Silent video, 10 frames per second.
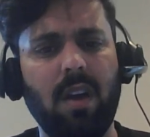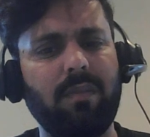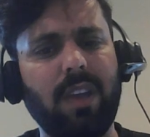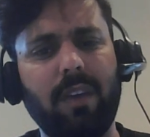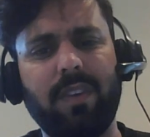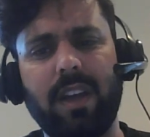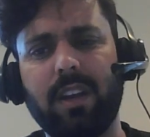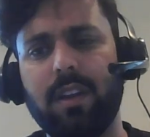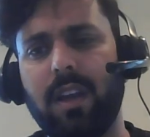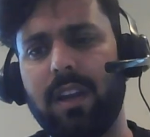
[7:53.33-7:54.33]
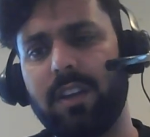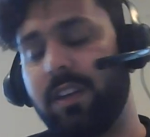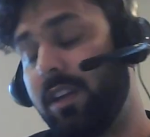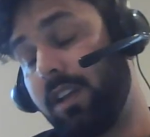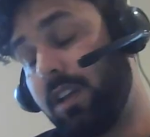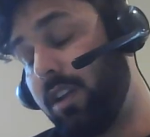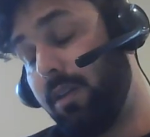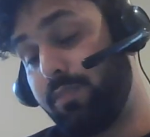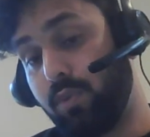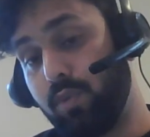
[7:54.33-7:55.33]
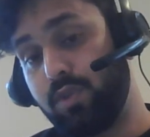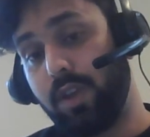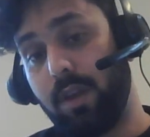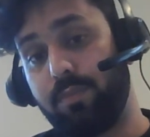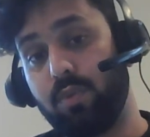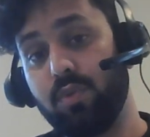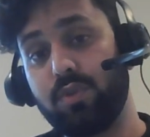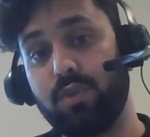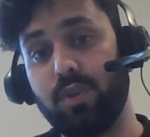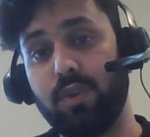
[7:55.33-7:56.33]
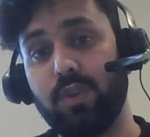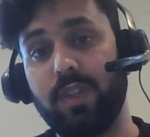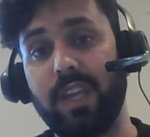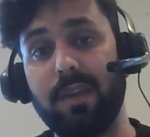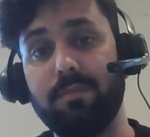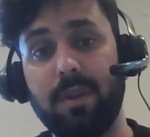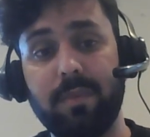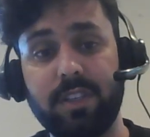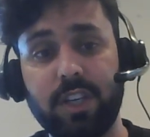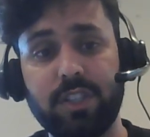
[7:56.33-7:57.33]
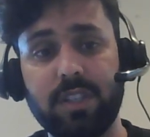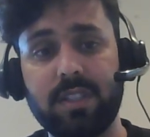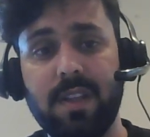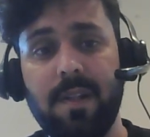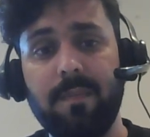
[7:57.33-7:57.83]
We have an analytical approach to the implementations.